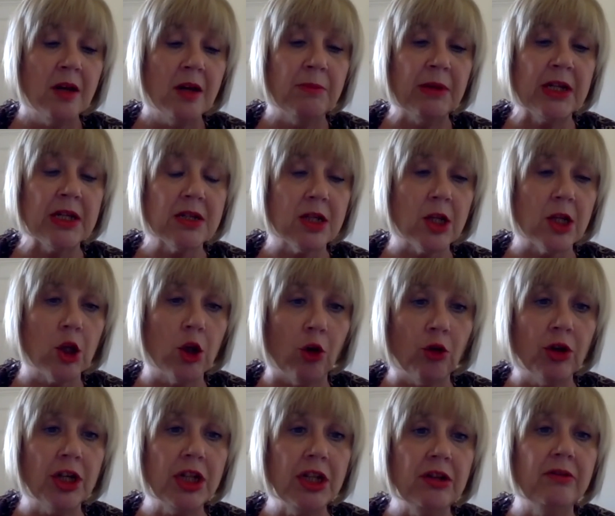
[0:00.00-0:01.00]
because the
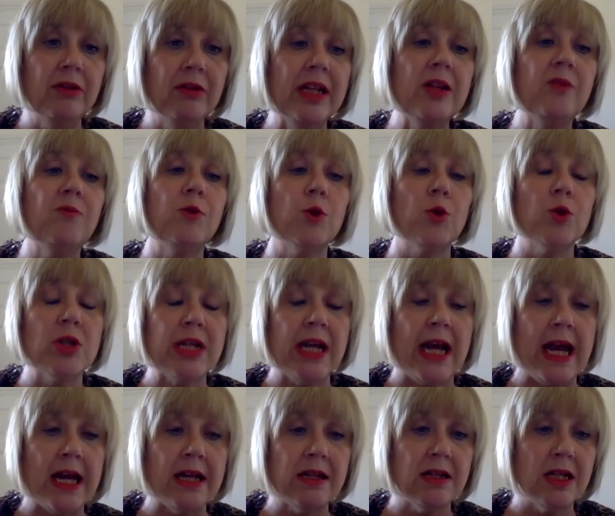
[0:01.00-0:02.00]
longer you leave your
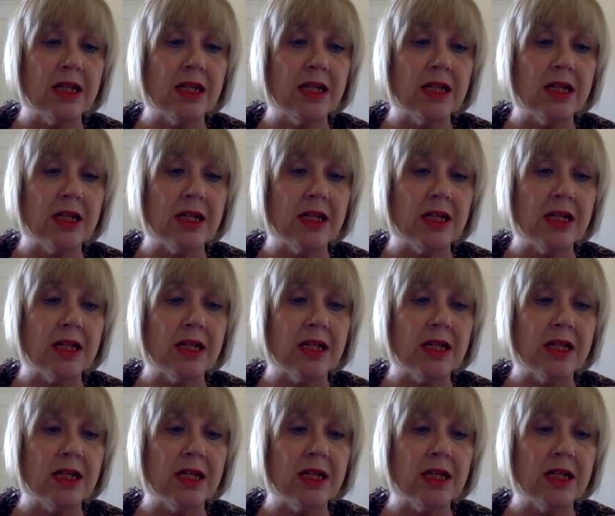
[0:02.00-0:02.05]
debt,